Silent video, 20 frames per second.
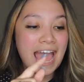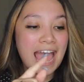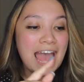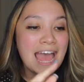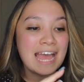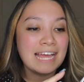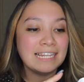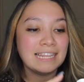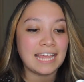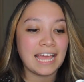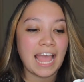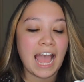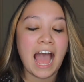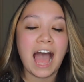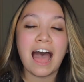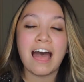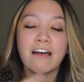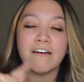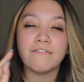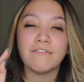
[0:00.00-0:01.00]
and they
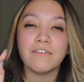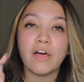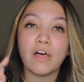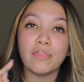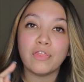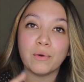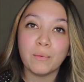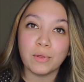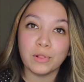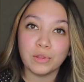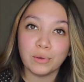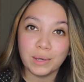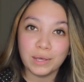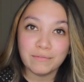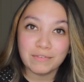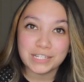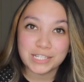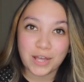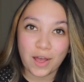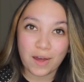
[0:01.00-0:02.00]
have the Louis
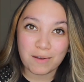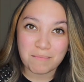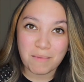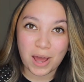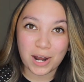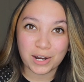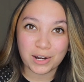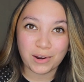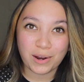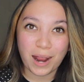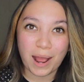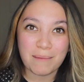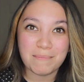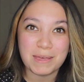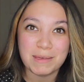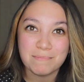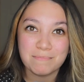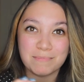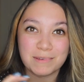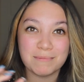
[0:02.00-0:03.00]
Vuitton
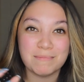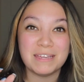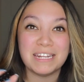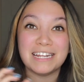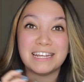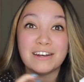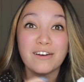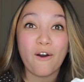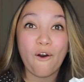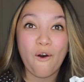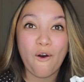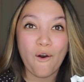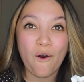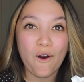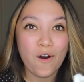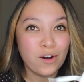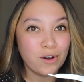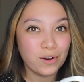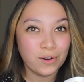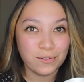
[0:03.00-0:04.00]
monogram implemented
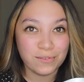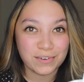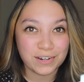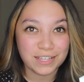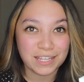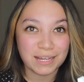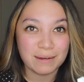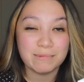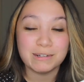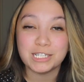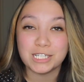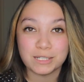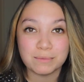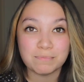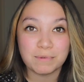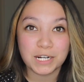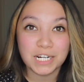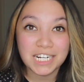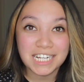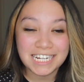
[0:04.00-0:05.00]
all over them, which is
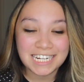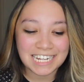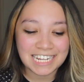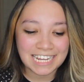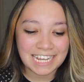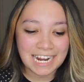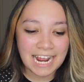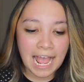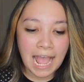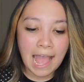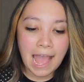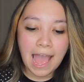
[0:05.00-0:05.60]
pretty neat.